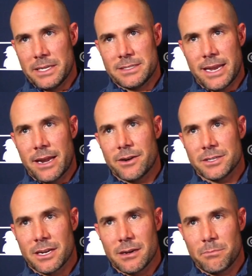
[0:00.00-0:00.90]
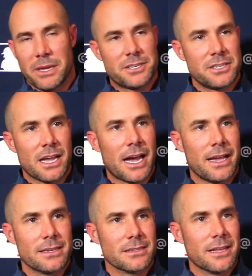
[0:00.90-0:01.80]
Tanner's going to pitch in the
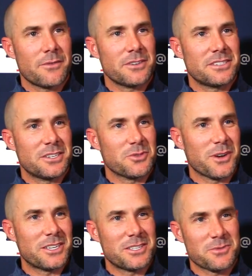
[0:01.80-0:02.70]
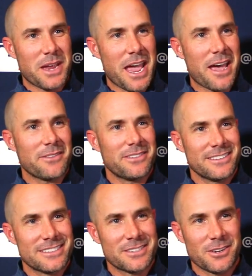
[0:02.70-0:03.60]
highest leverage situations we have.
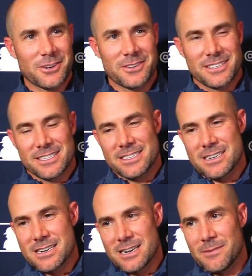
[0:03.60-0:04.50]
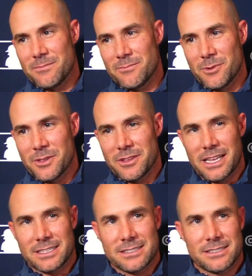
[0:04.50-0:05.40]
So, whether
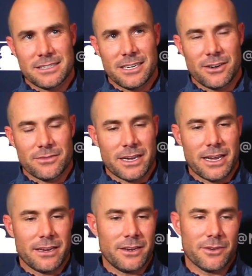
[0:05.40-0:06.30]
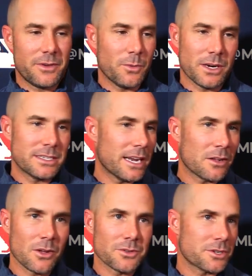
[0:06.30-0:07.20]
that's, if you want to say
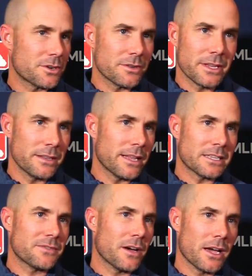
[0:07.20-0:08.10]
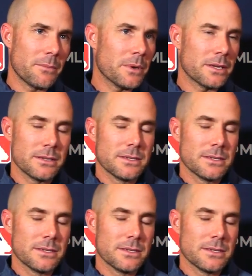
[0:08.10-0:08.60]
closer, then that's fine. But,